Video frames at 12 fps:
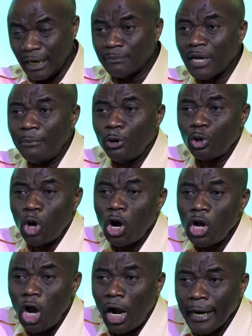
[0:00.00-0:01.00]
Sometimes you
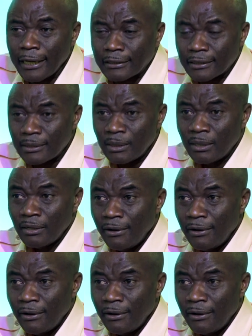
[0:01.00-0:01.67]
don't notice.